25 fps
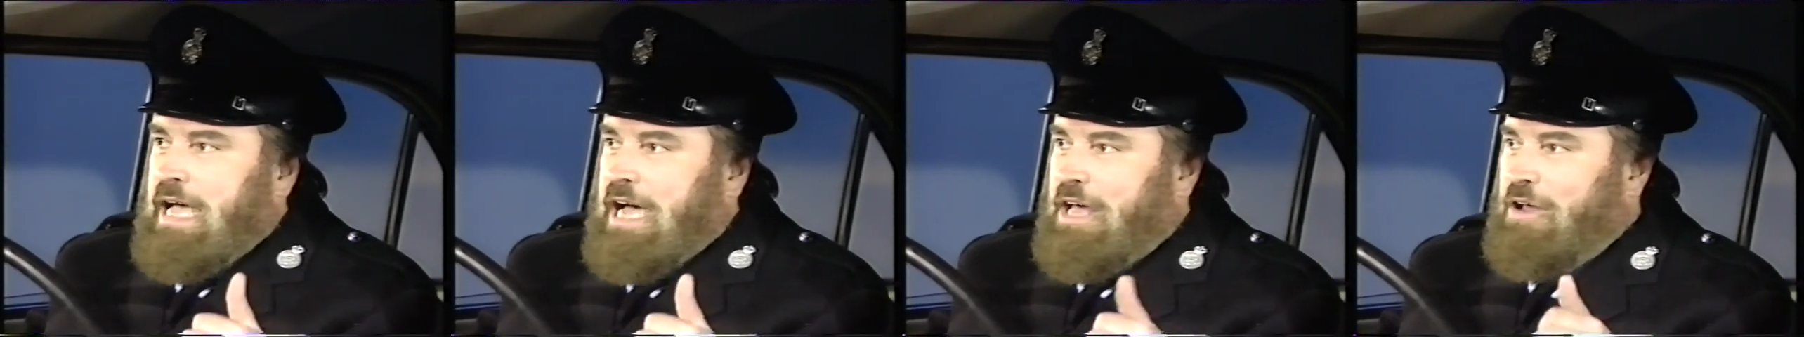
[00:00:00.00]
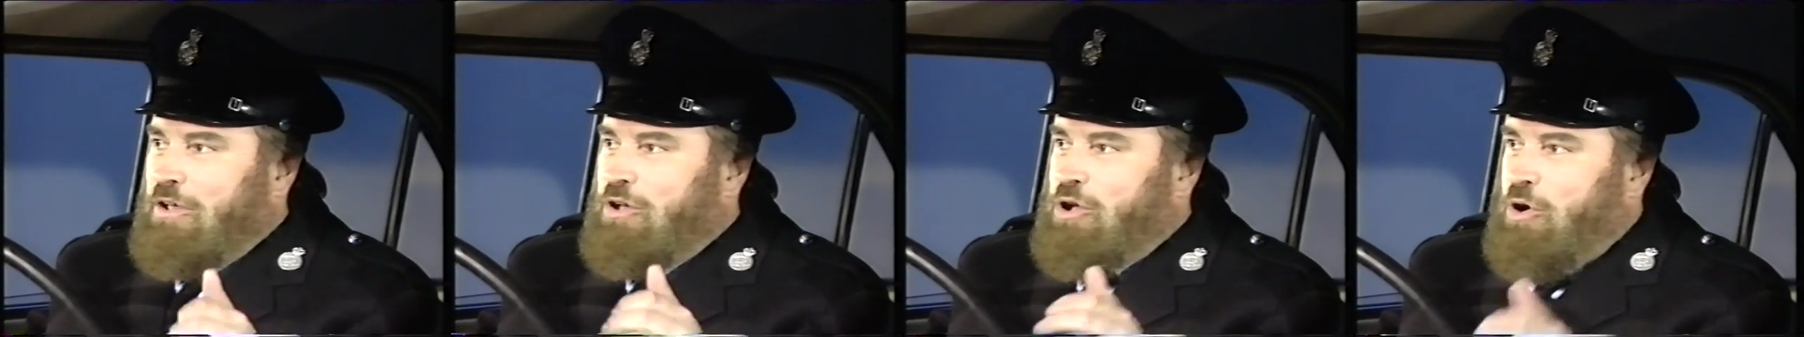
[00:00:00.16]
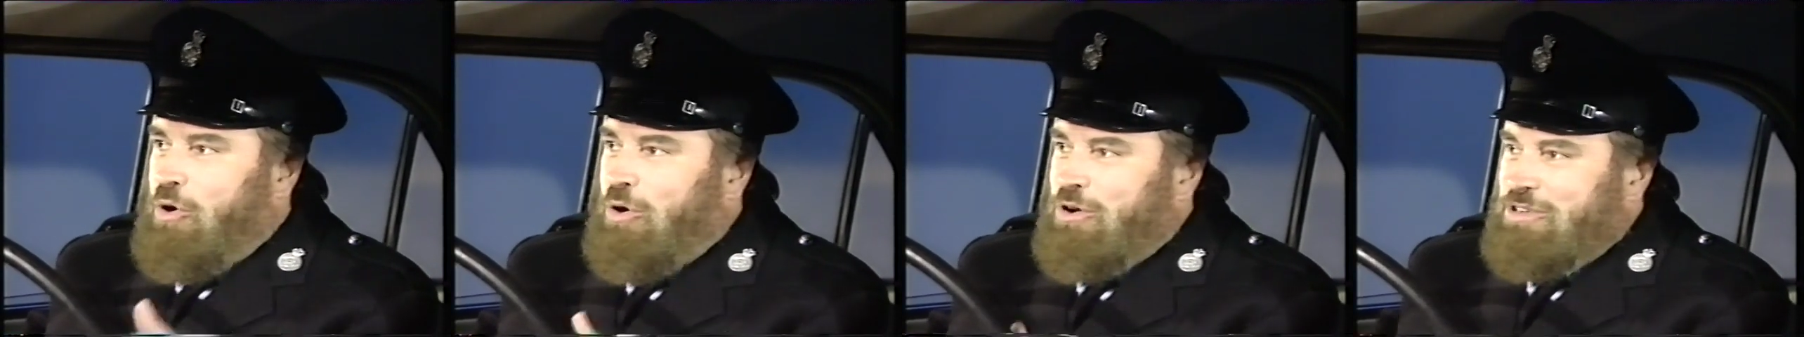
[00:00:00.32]

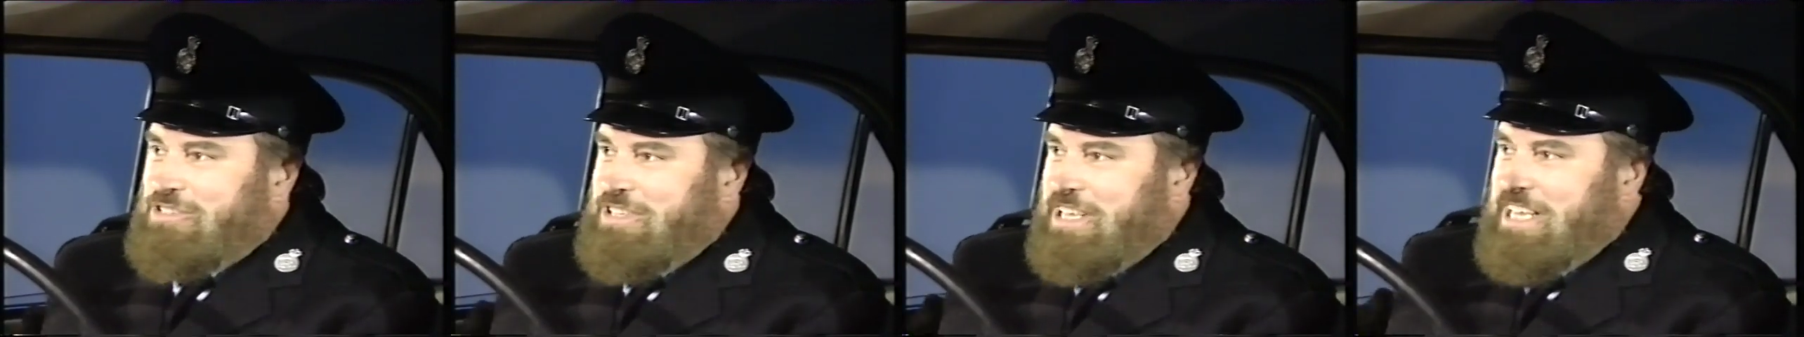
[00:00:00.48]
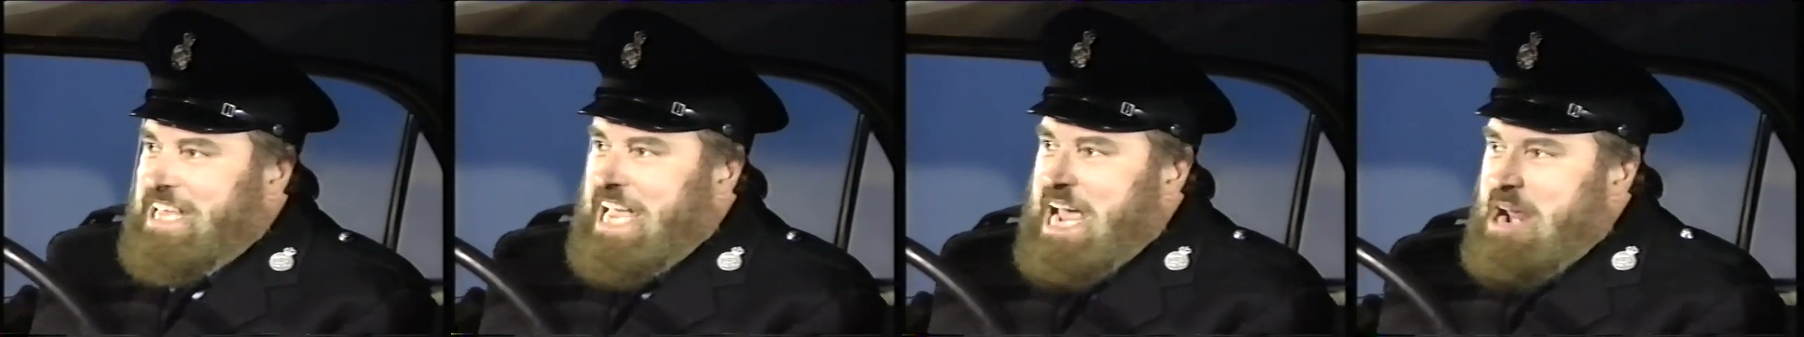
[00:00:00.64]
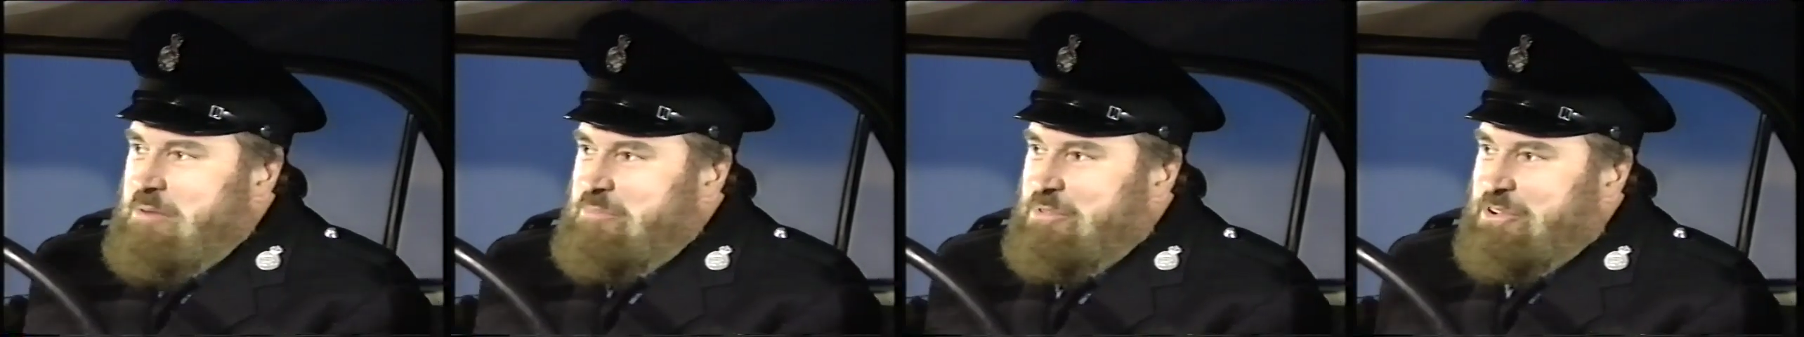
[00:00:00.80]
And, of course,
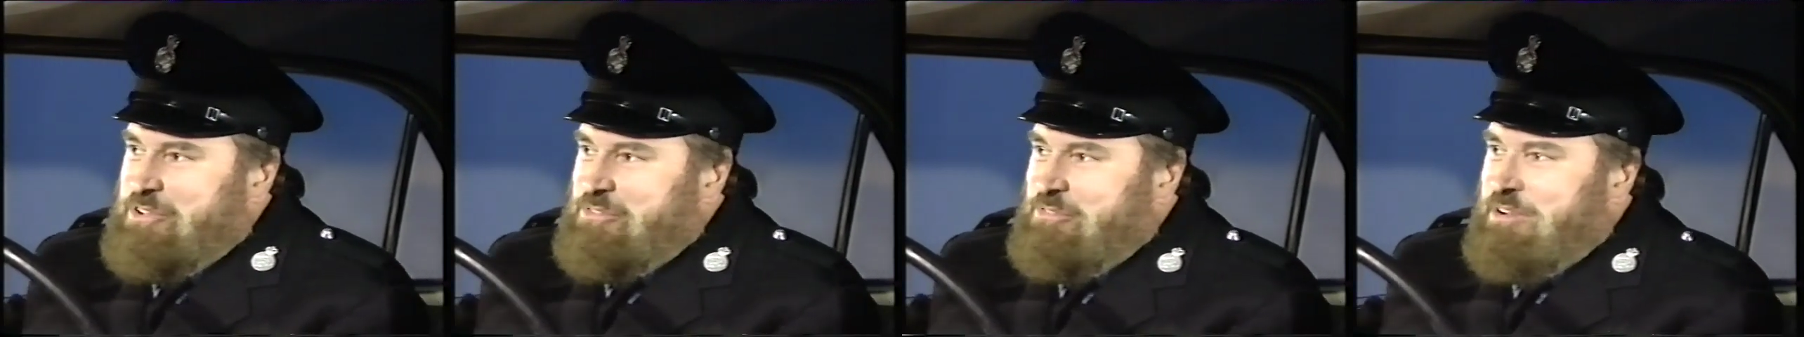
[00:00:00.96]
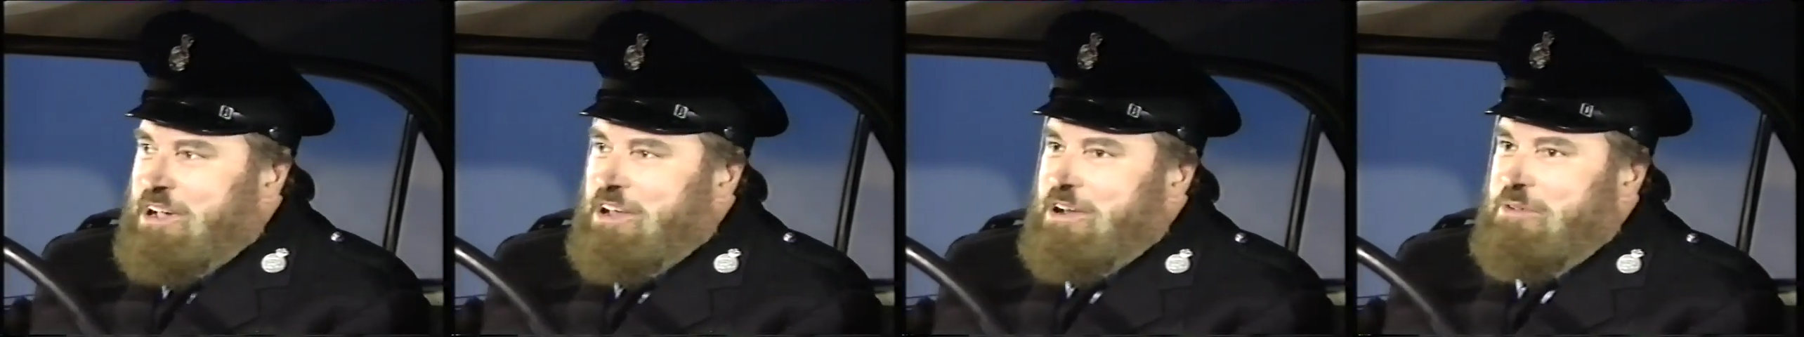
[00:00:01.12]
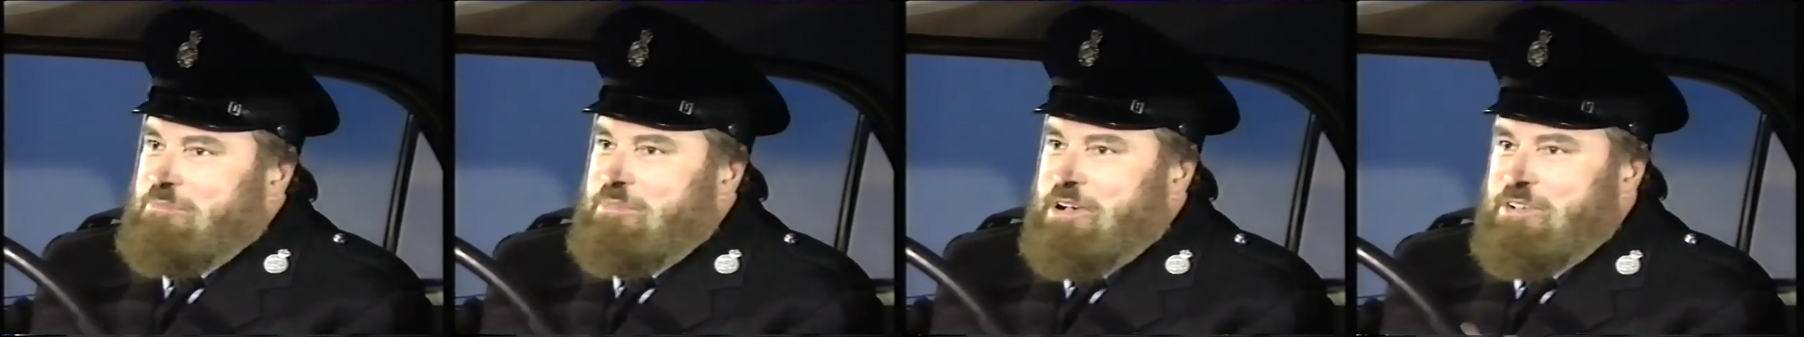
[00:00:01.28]
the camera's
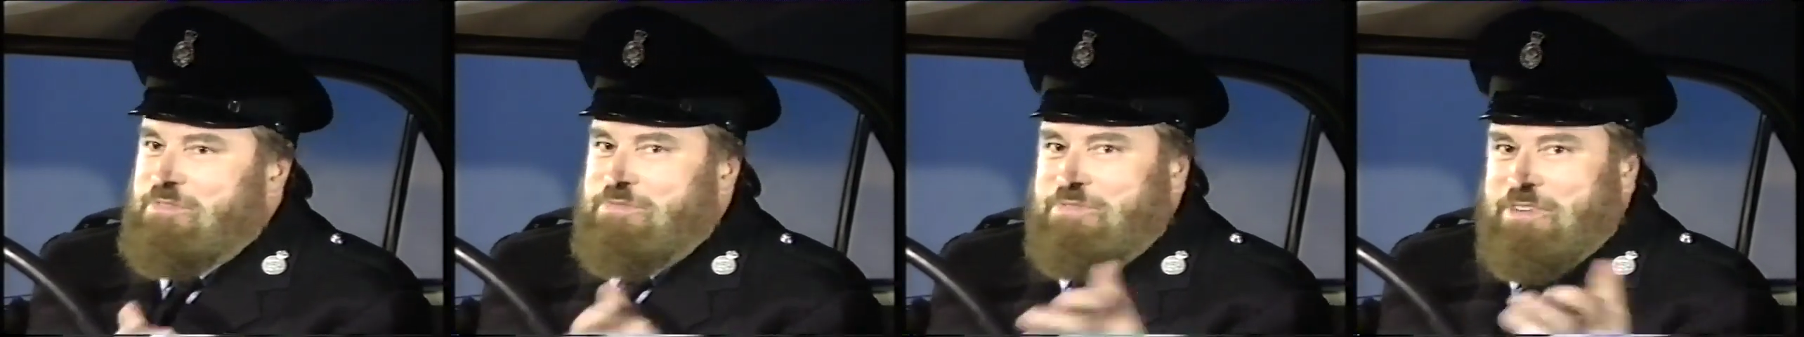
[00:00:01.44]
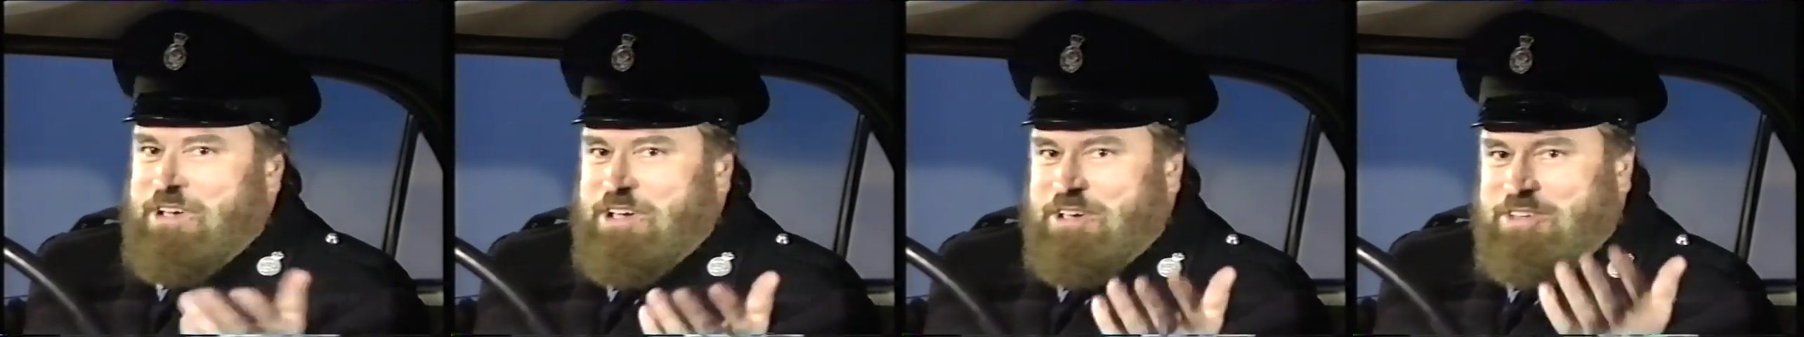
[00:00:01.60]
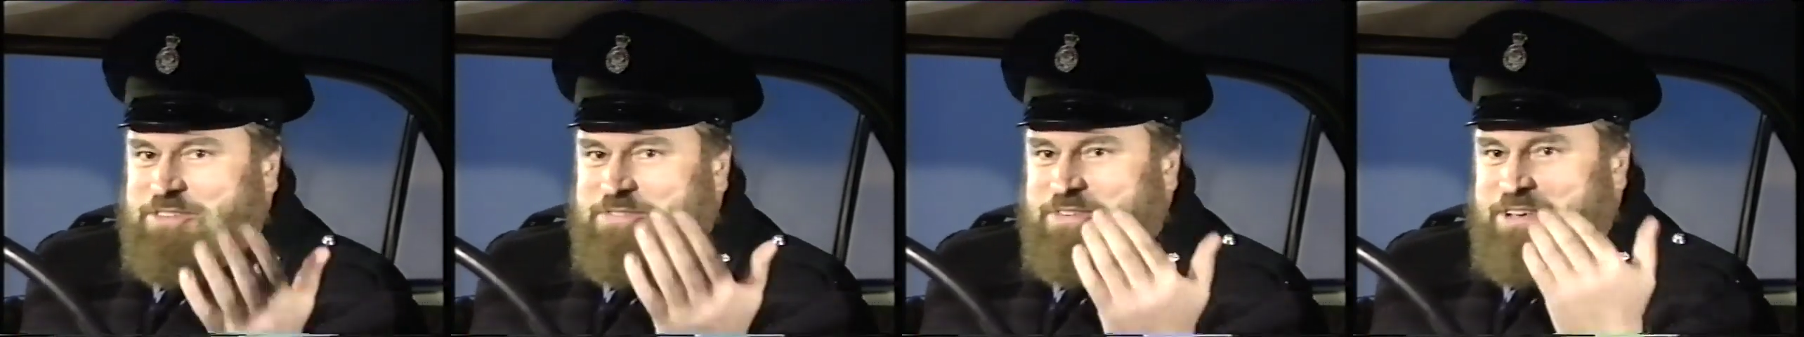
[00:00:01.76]
right on my
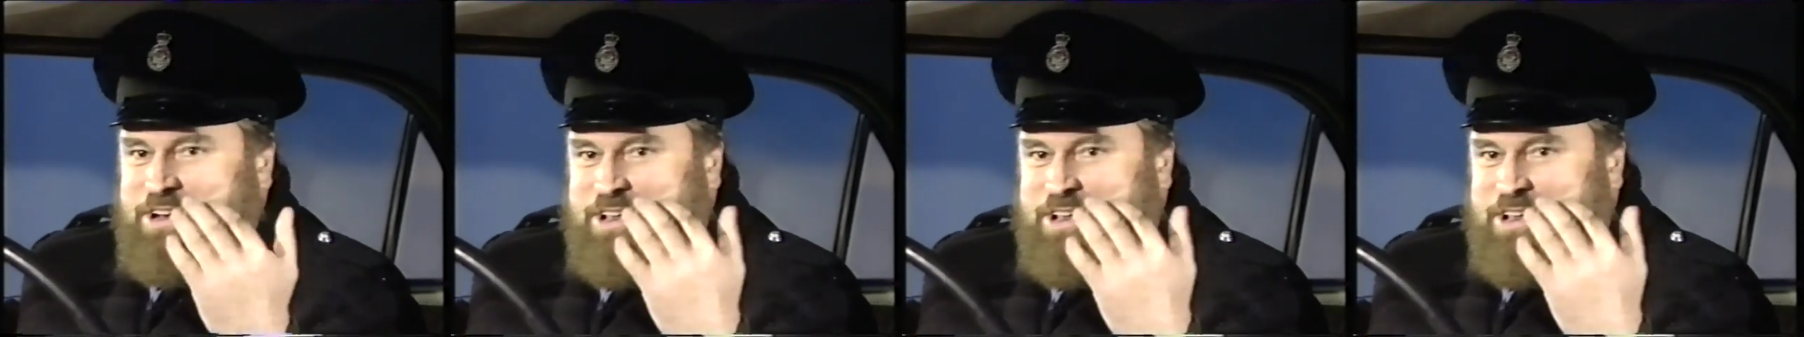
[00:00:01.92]
face,